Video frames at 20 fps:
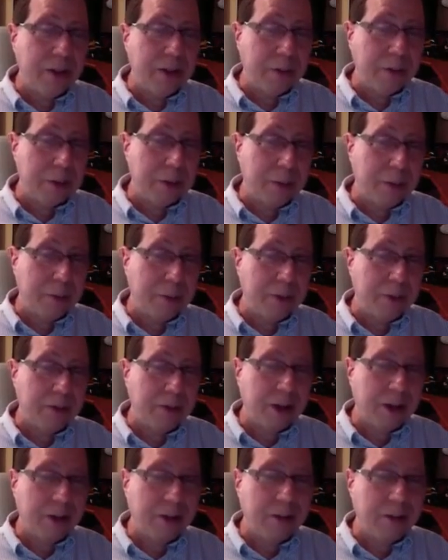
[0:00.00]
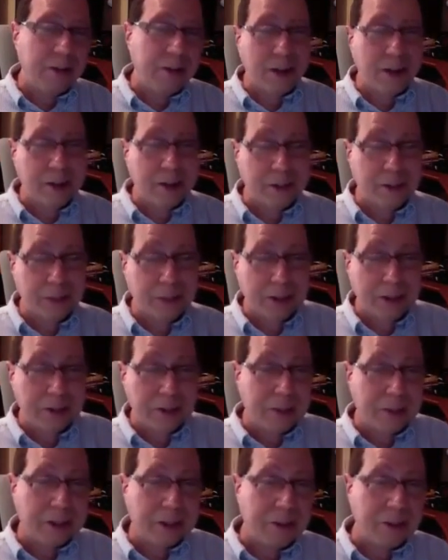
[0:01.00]
random numbers, right? So nothing
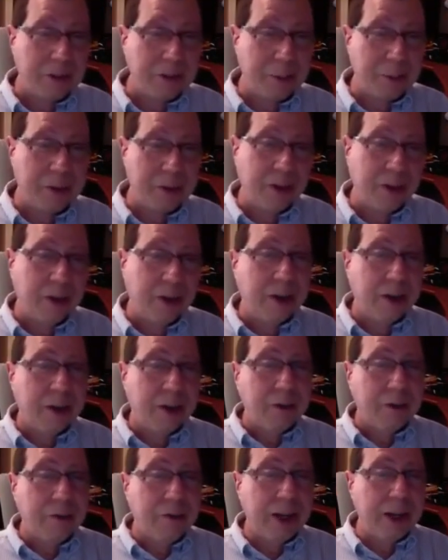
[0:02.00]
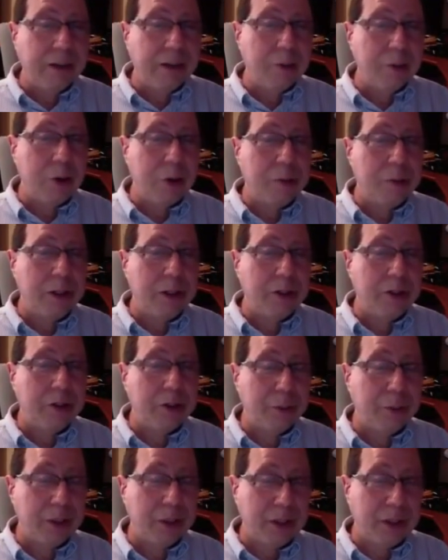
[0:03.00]
special about these numbers. Random, normally
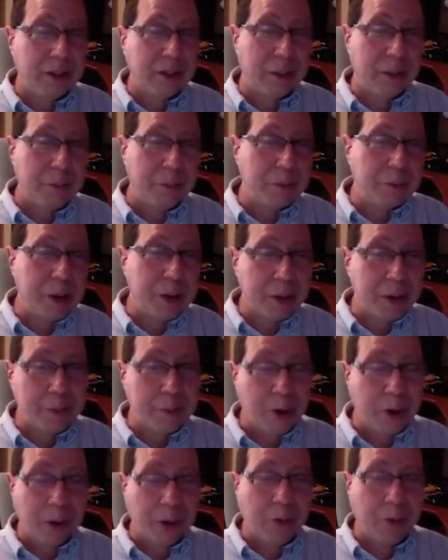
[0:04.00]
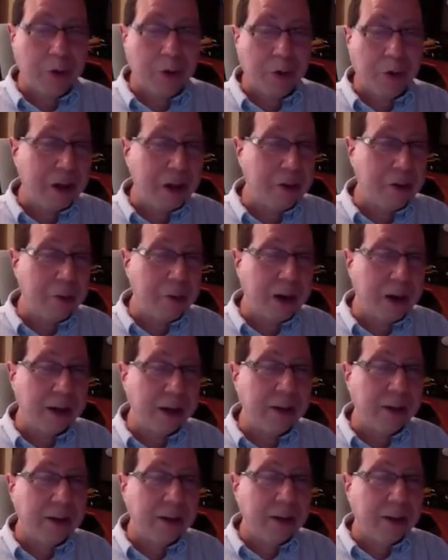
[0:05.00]
distributed. I multiply by 0.1. I don't know
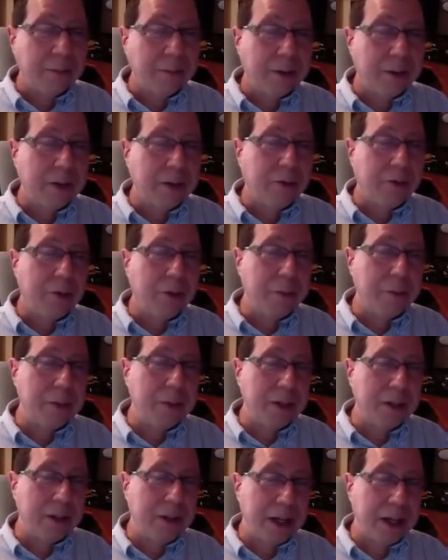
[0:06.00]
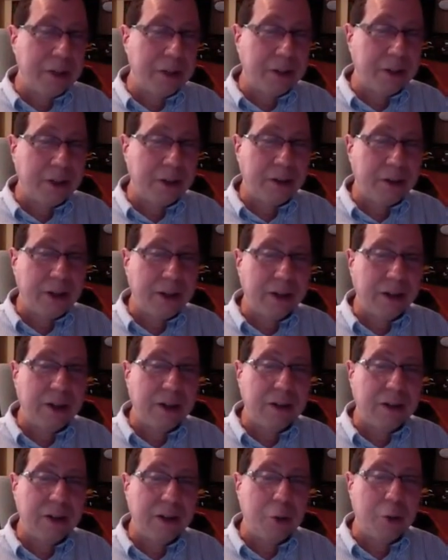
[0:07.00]
why. But there's 4 million entries. Here you
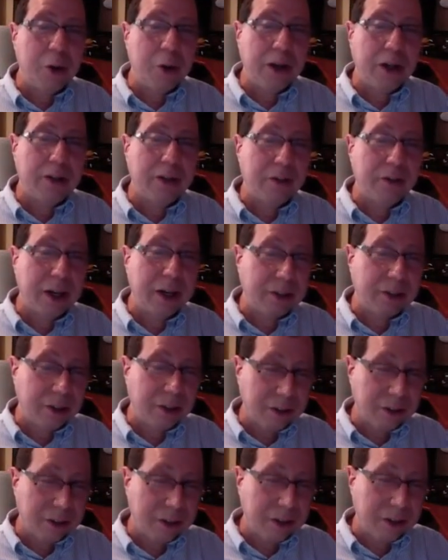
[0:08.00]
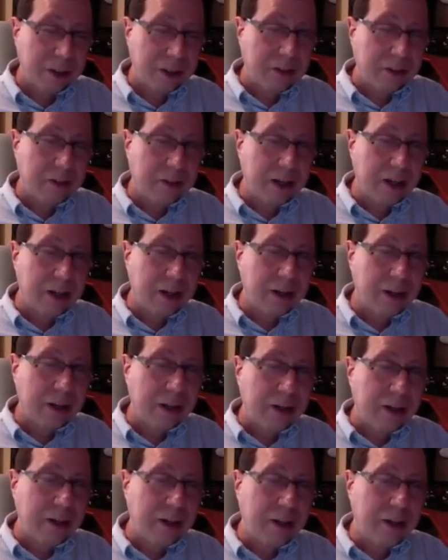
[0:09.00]
can see the 1. It's a vector, right? And
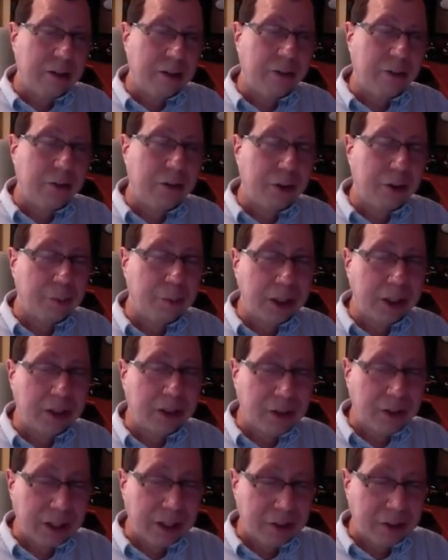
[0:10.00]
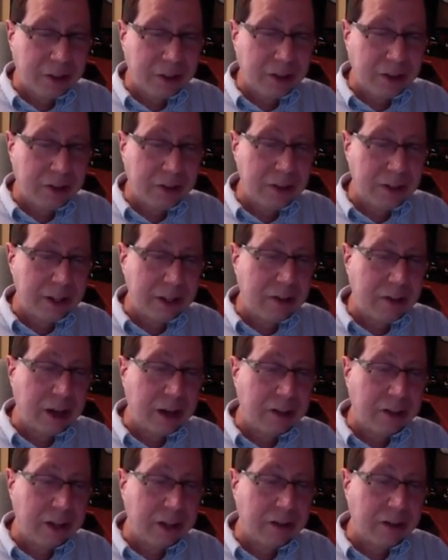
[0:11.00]
here's the first bunch of entries, and then
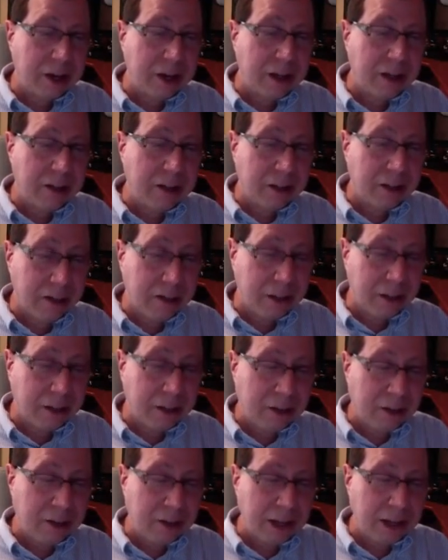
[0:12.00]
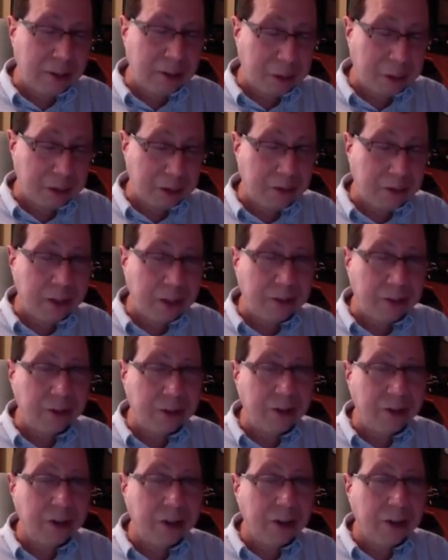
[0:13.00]
dot, dot, dot, and then here's the last bunch of
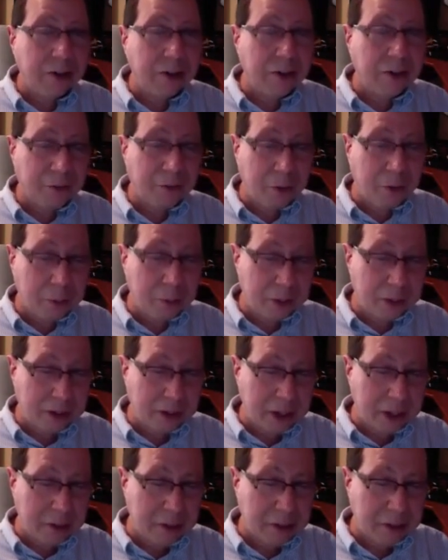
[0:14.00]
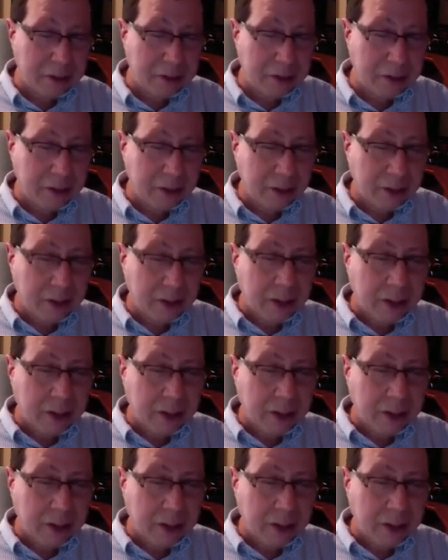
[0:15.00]
entries. So 4 million entries.